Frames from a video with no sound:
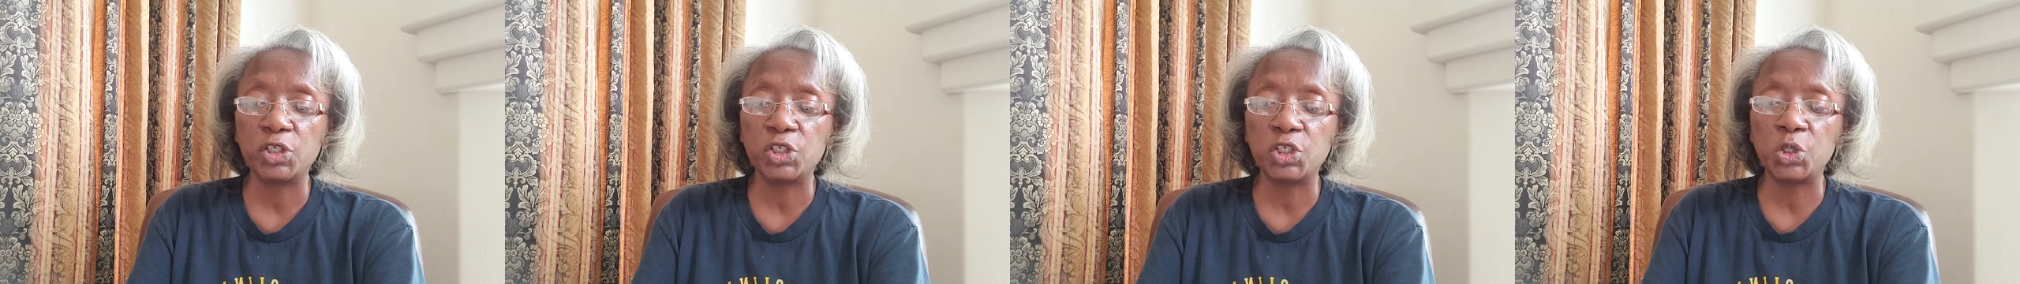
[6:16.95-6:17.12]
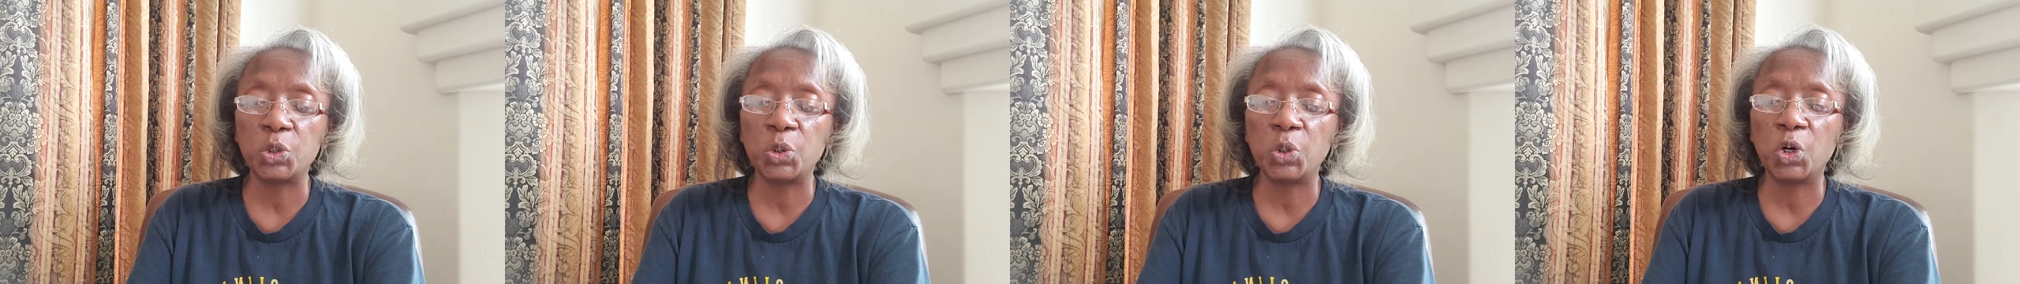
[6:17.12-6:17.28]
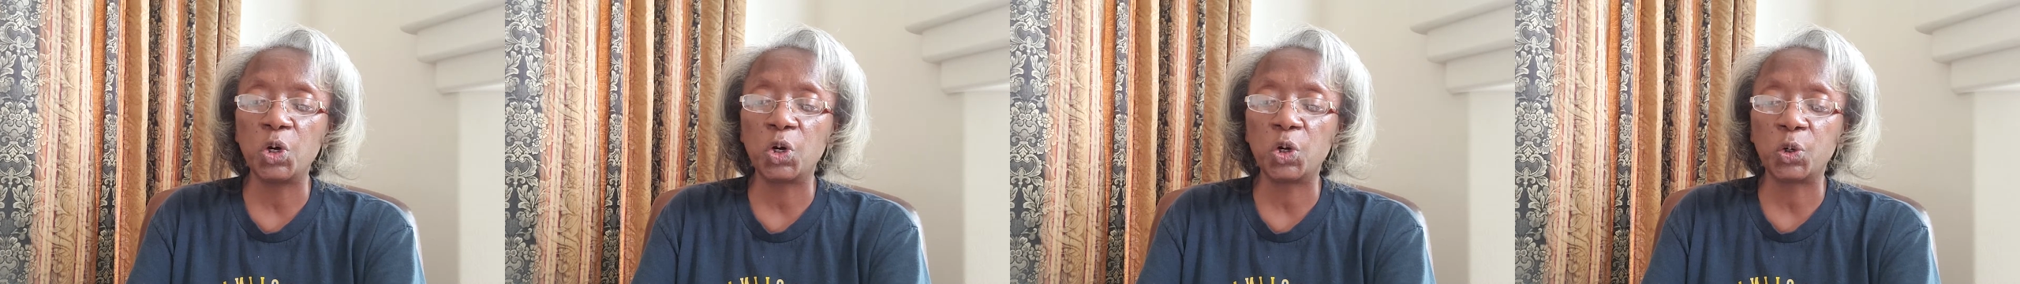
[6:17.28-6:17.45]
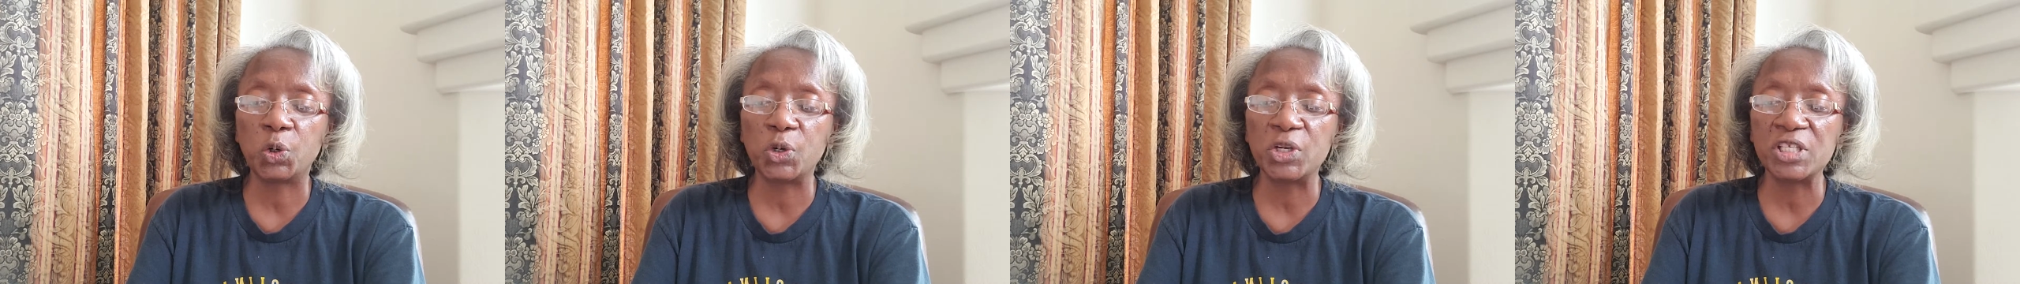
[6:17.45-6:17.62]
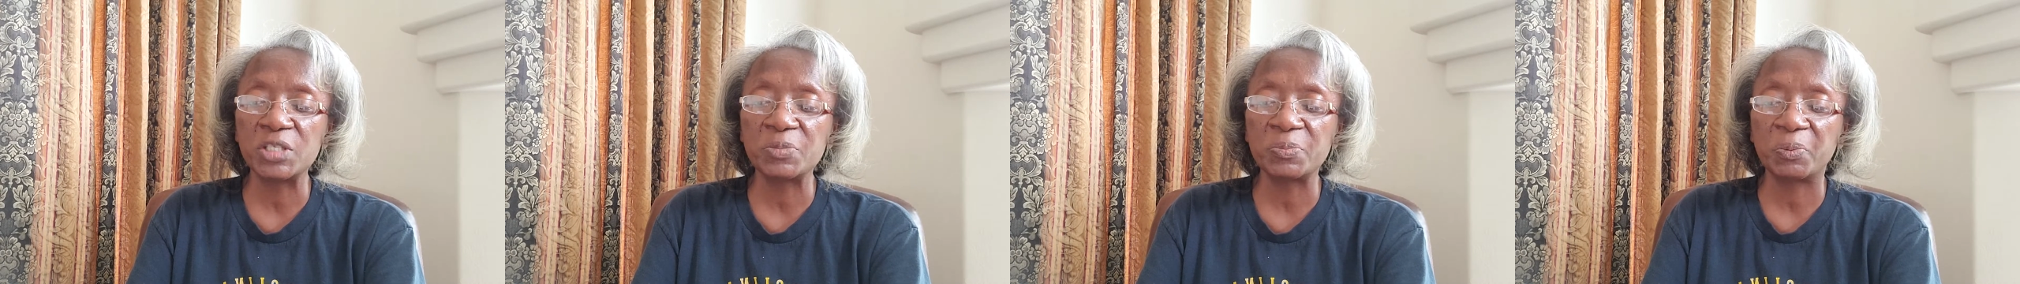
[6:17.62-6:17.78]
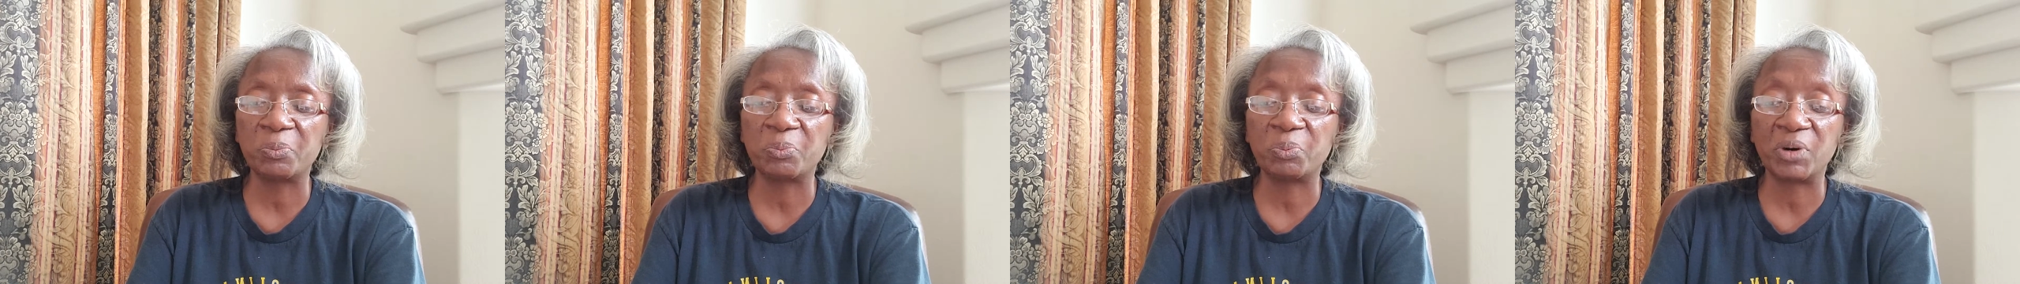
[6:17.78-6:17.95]
Duo
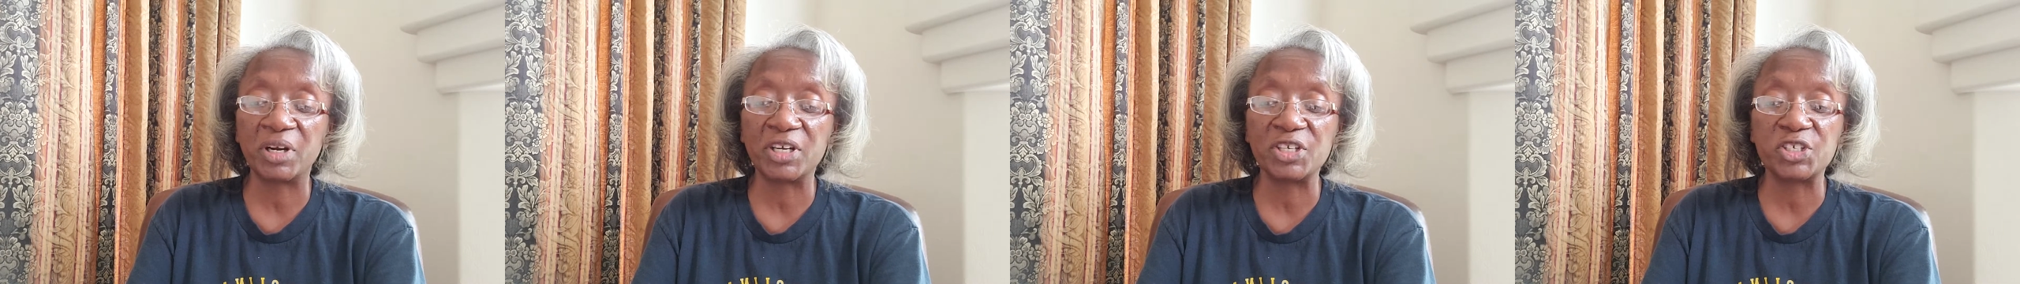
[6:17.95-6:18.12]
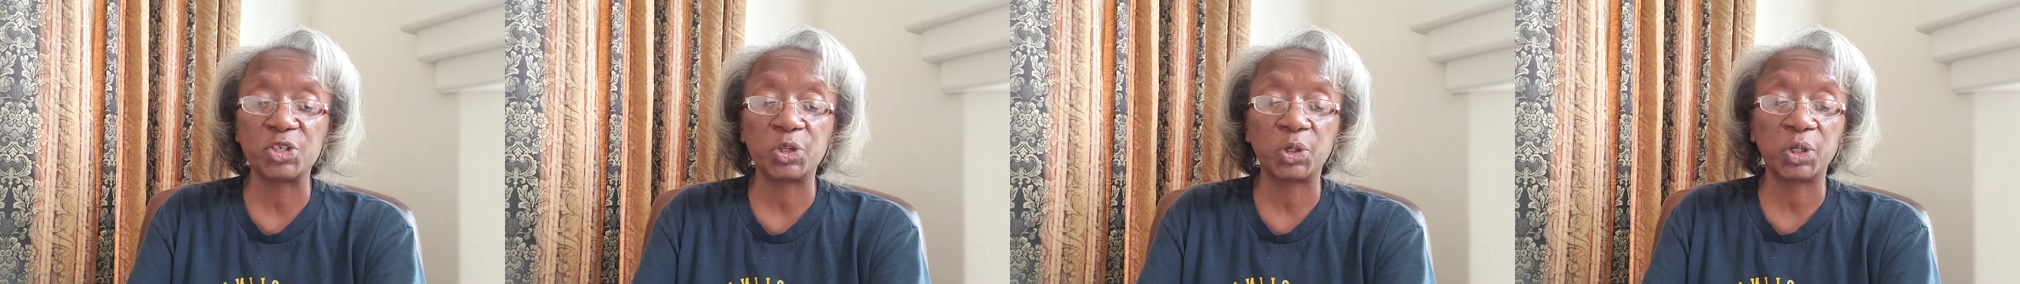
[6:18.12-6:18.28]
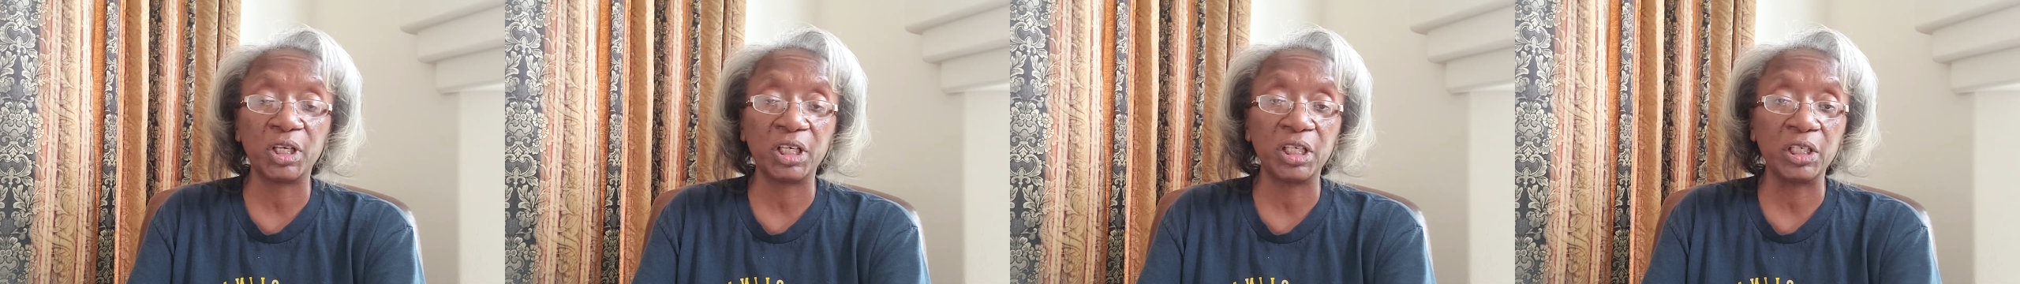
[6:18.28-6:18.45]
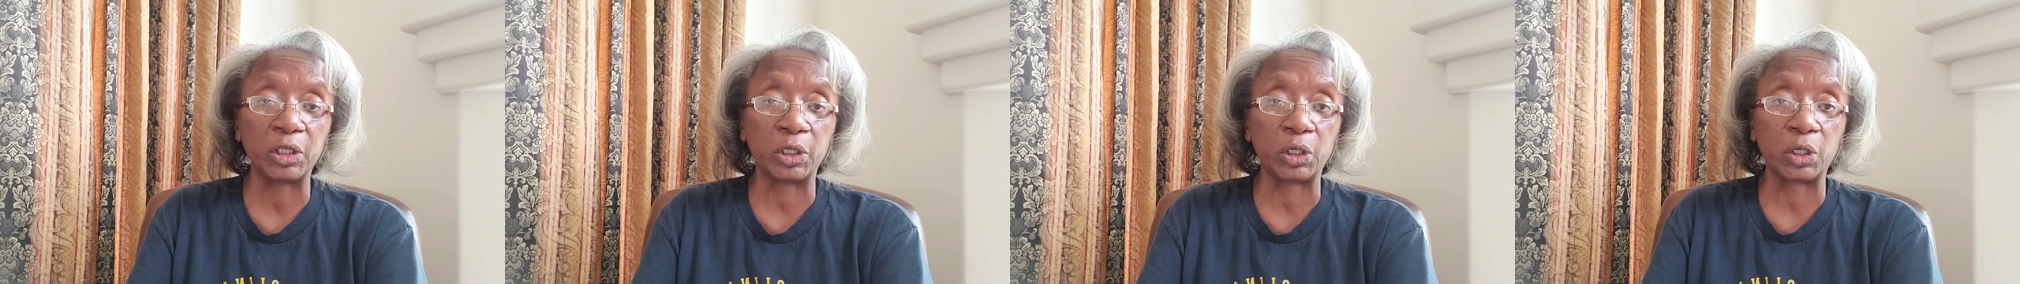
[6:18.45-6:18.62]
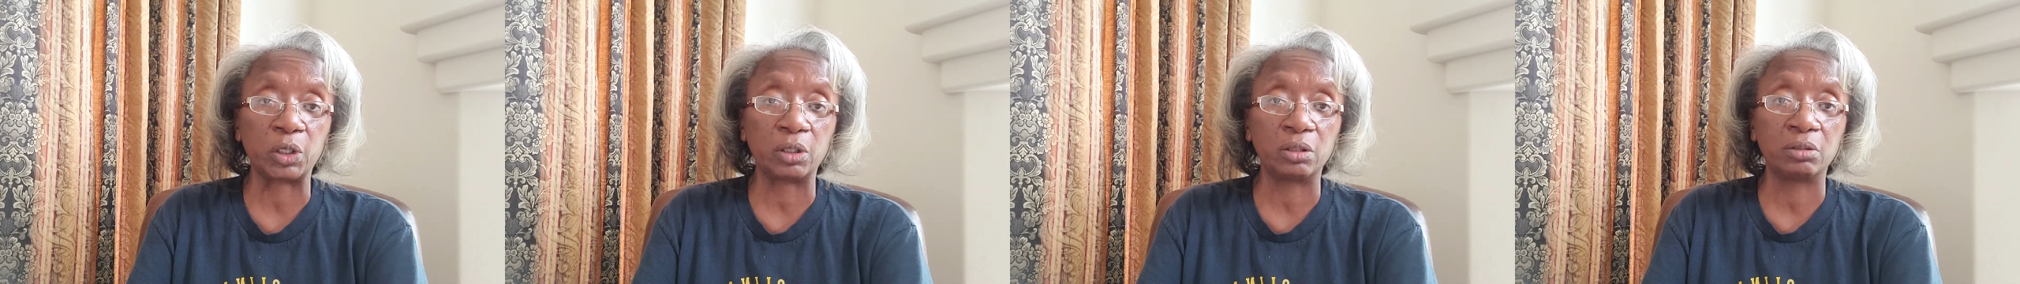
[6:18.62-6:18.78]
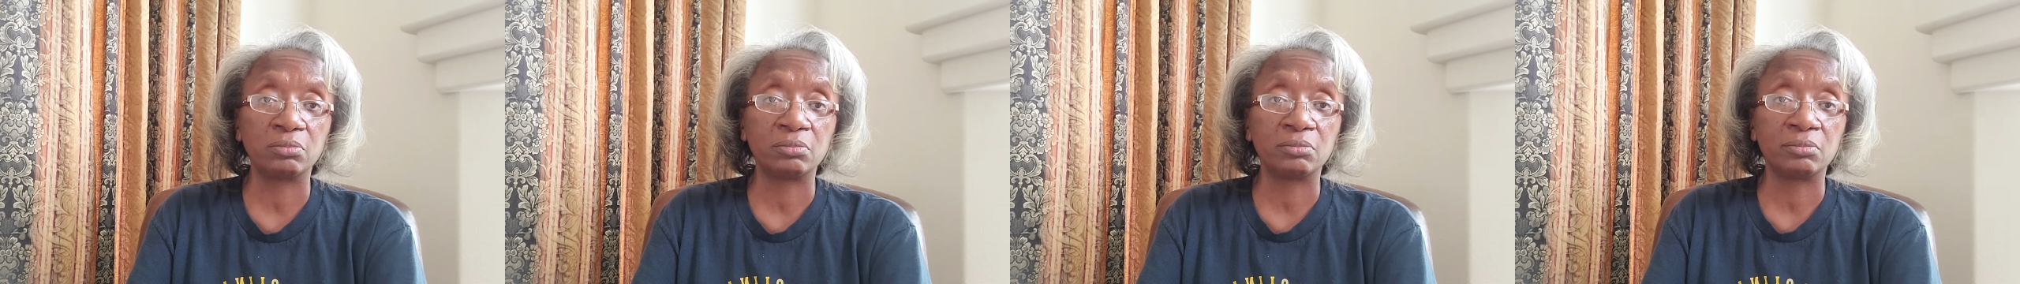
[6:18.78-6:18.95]
Crisp Pressure
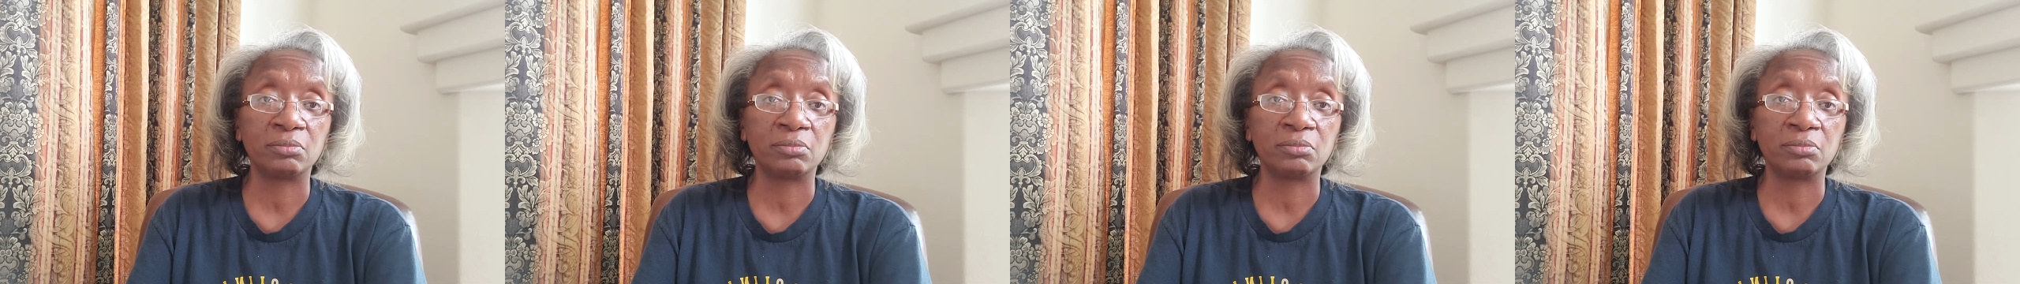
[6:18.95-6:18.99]
Cooker.